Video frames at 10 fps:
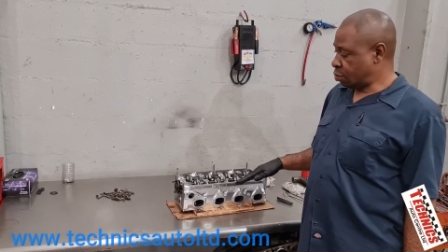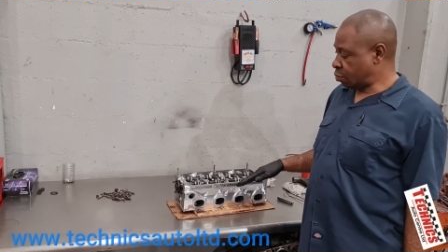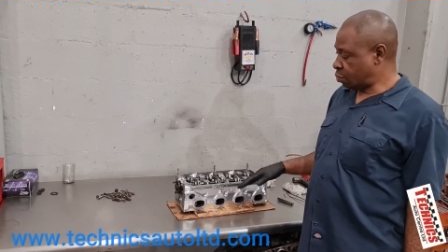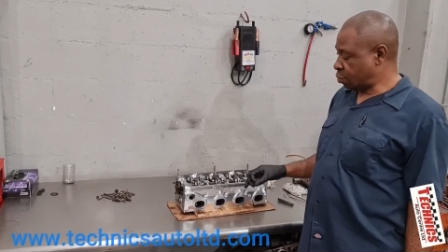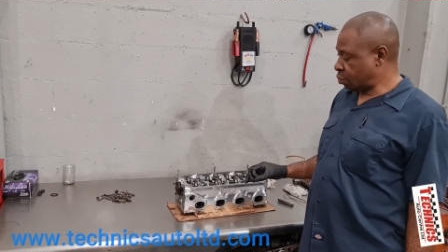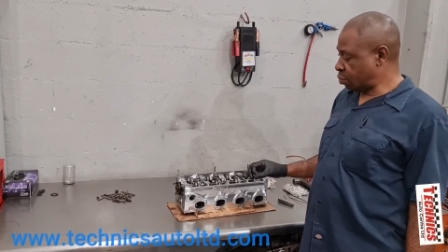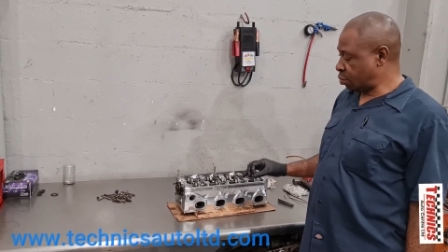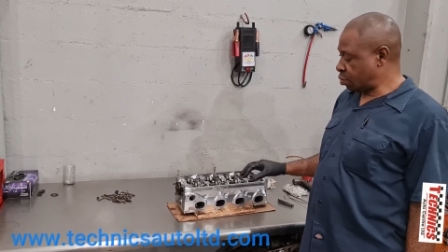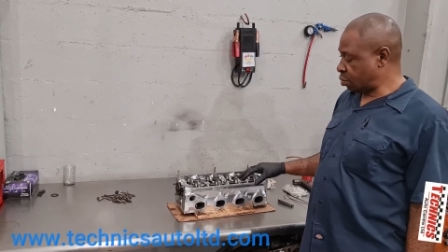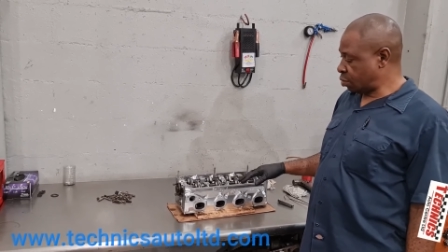So
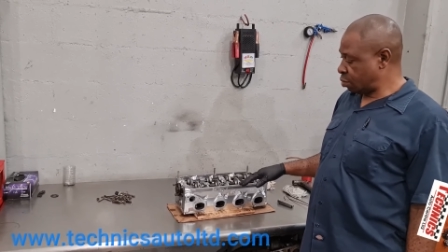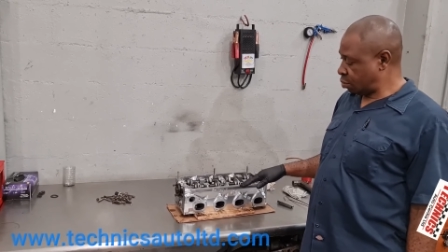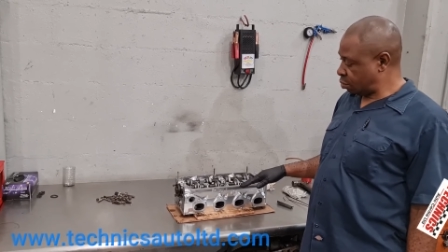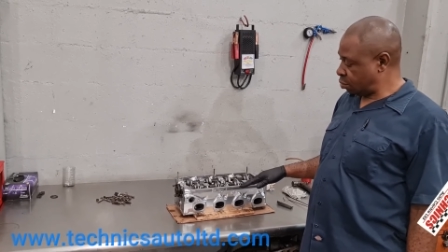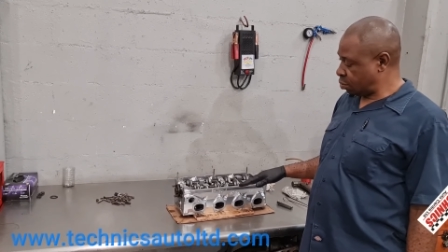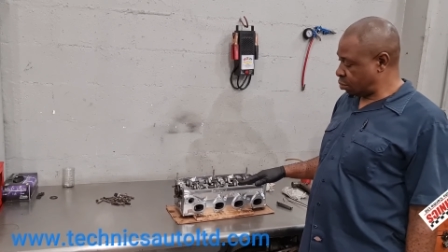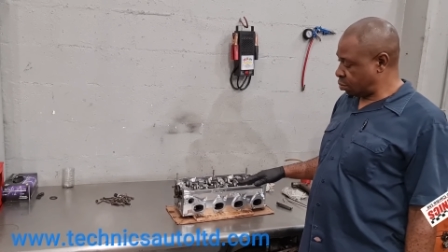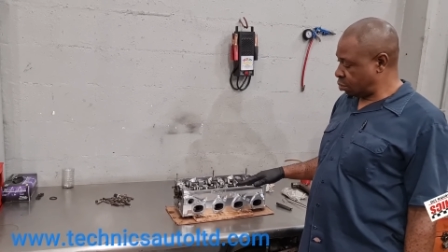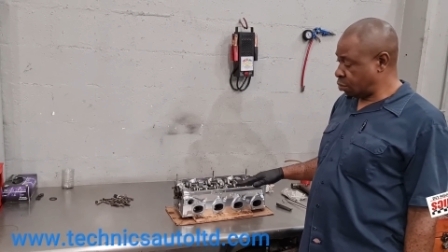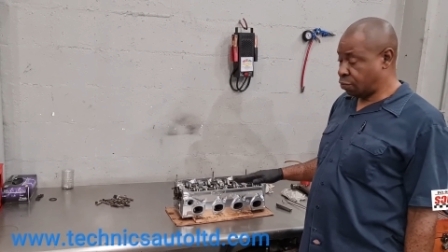
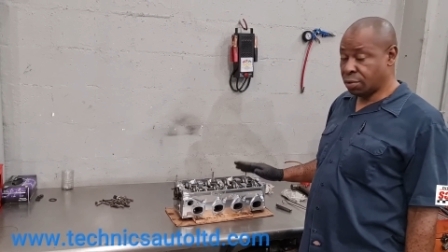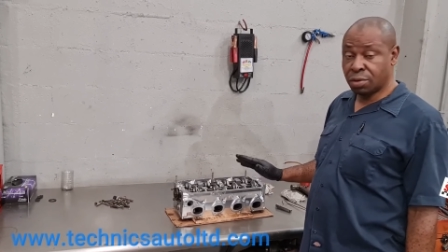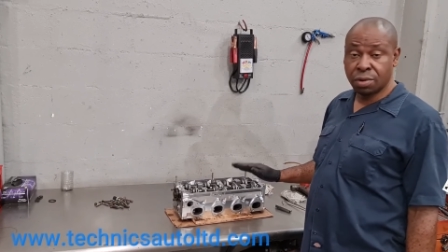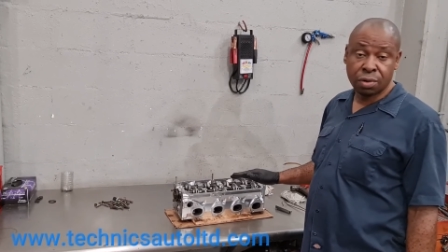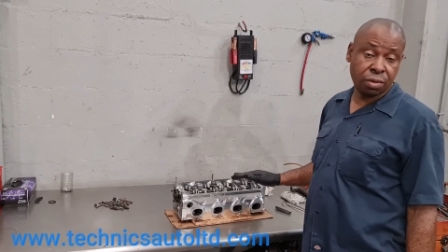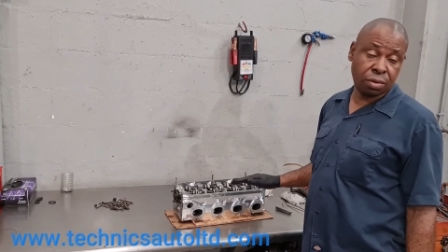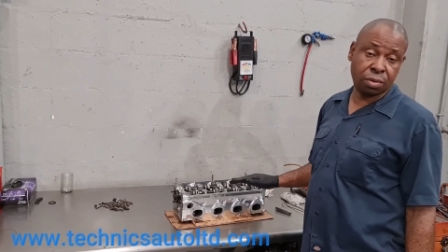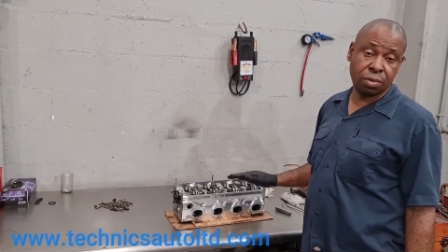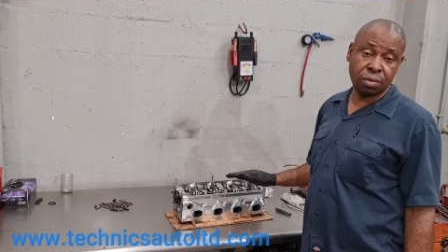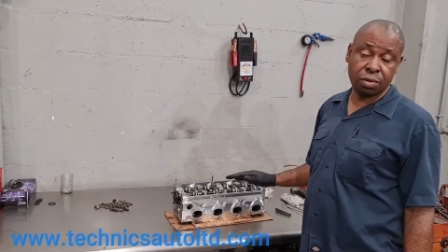if you don't
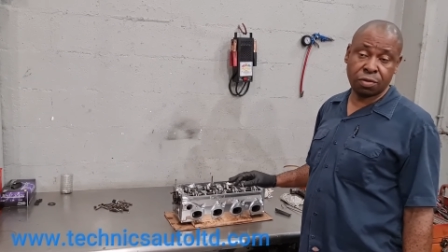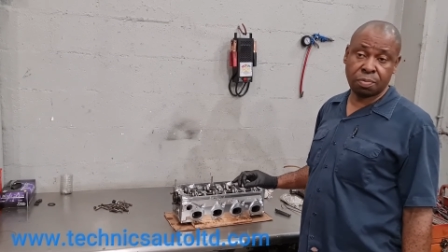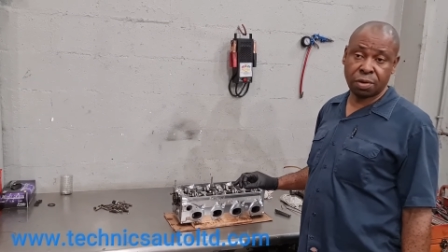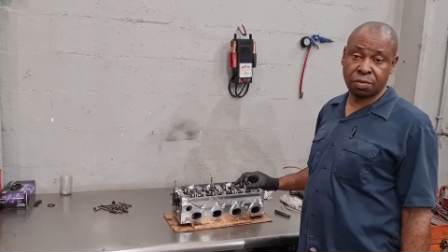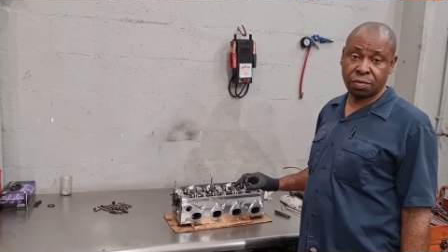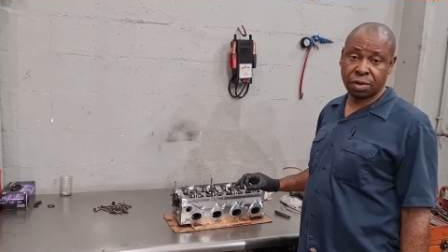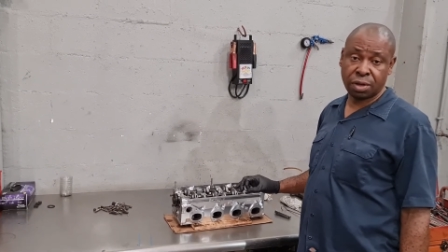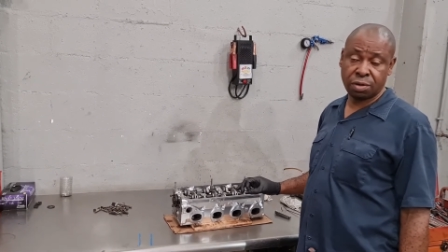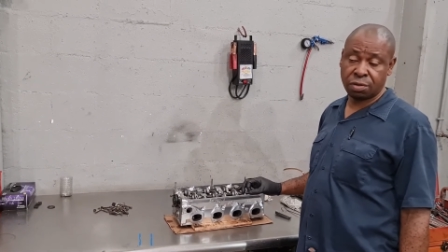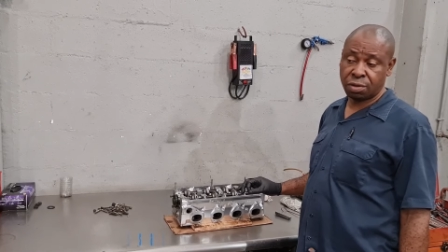know the
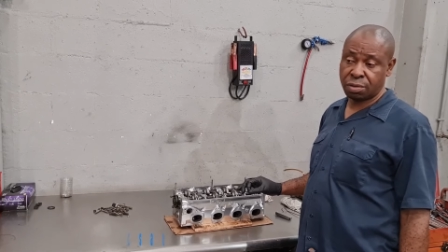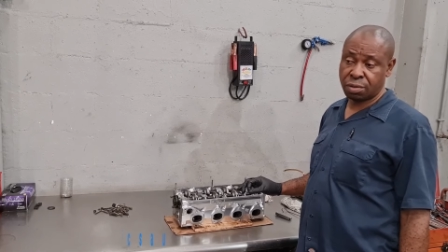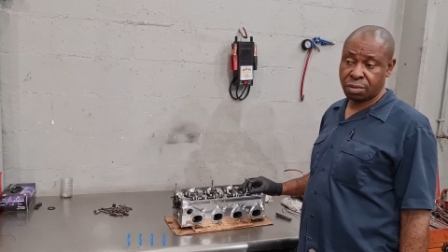specification,